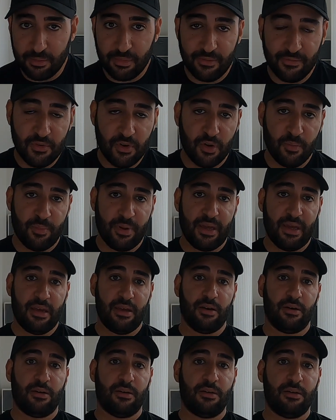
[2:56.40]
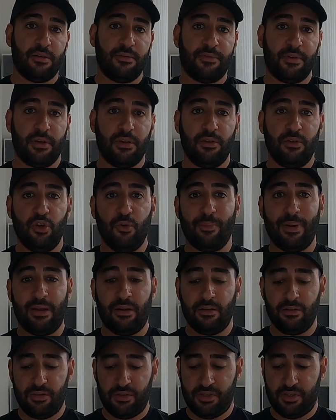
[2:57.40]
up, I've got a pair of New
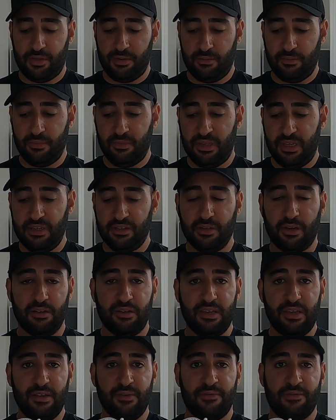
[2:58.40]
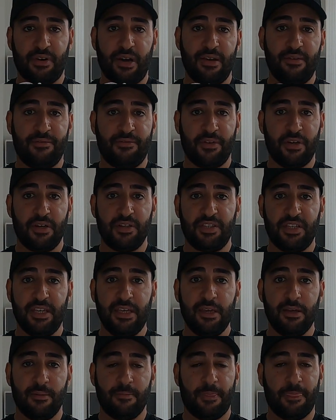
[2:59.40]
Balance. These are the
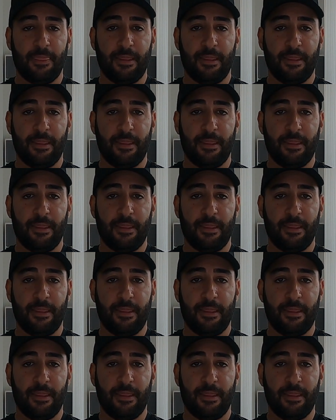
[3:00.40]
530.